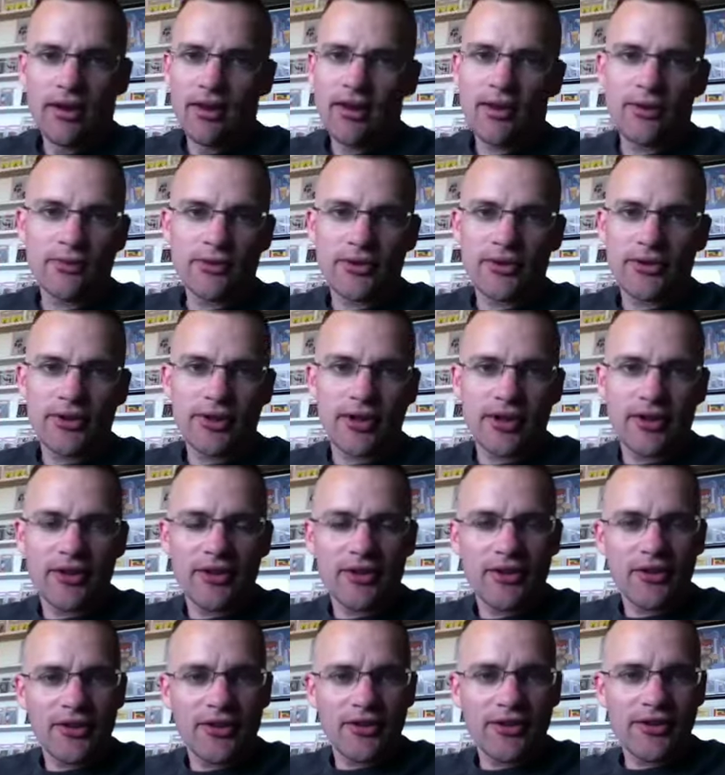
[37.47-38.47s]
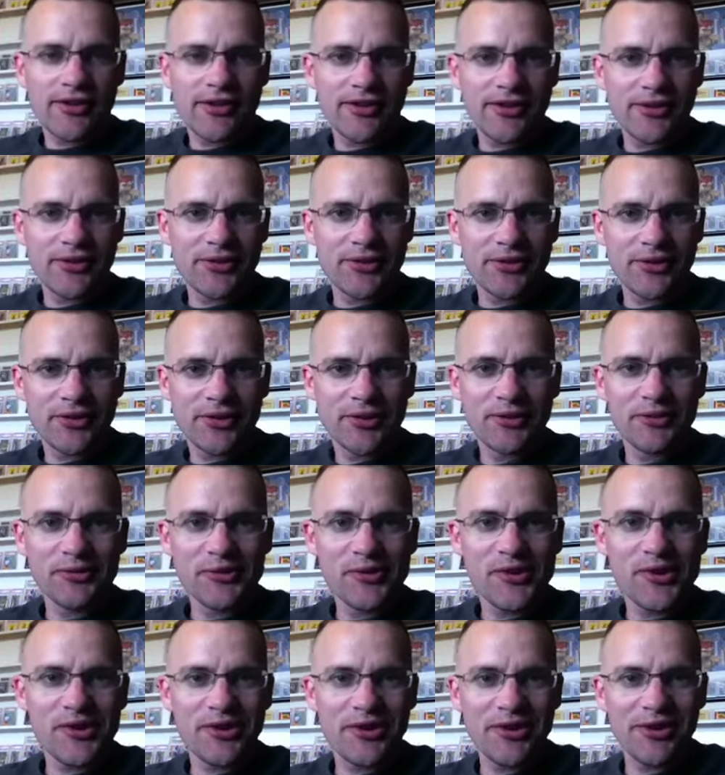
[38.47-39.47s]
that was not the card. There's a
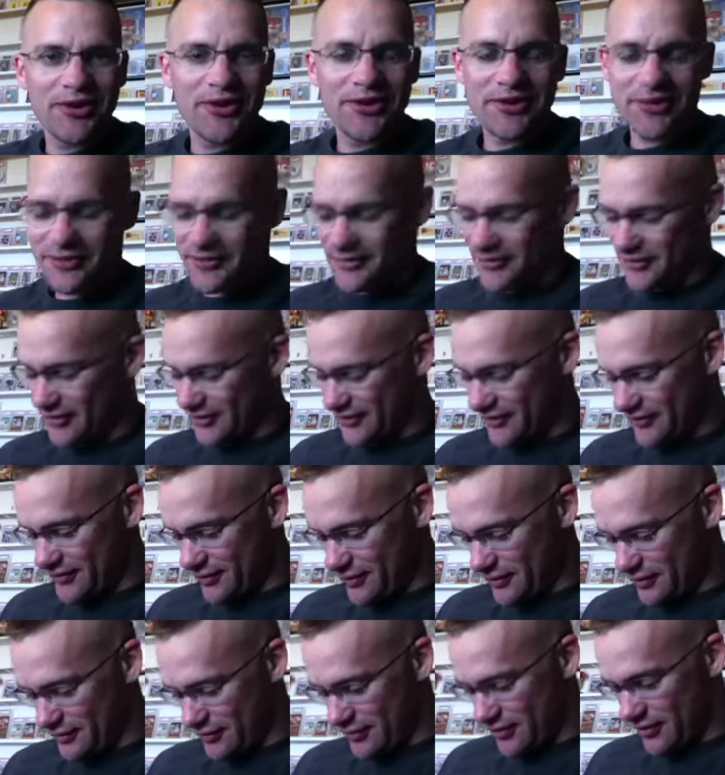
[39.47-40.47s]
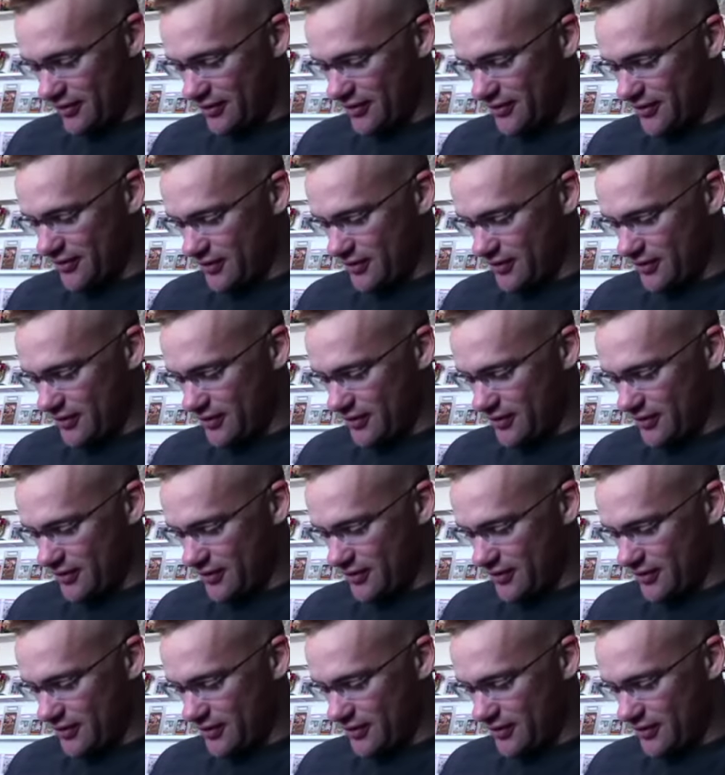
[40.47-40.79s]
raw card in front of a holder,